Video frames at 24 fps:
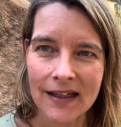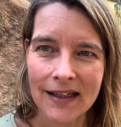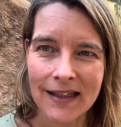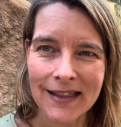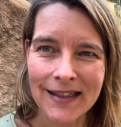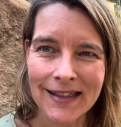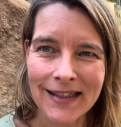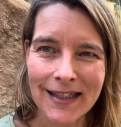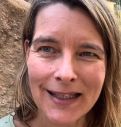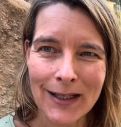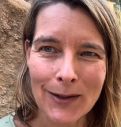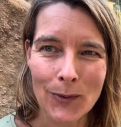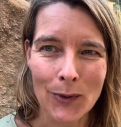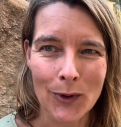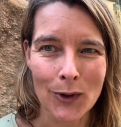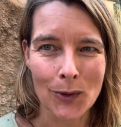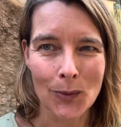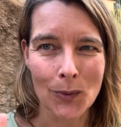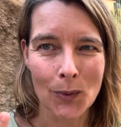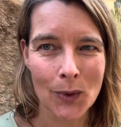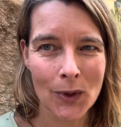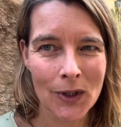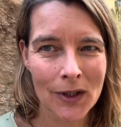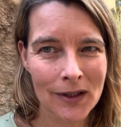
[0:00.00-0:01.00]
I see what
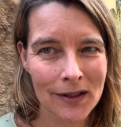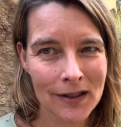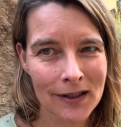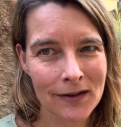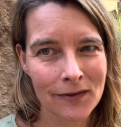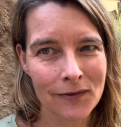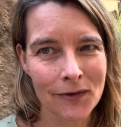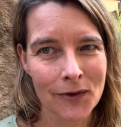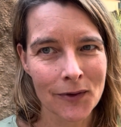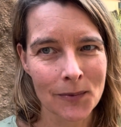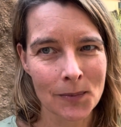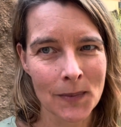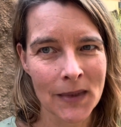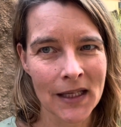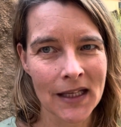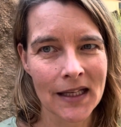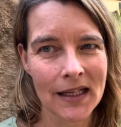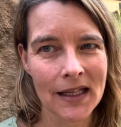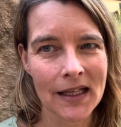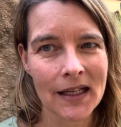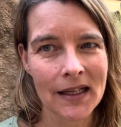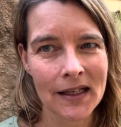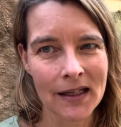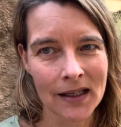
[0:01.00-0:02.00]
works for me,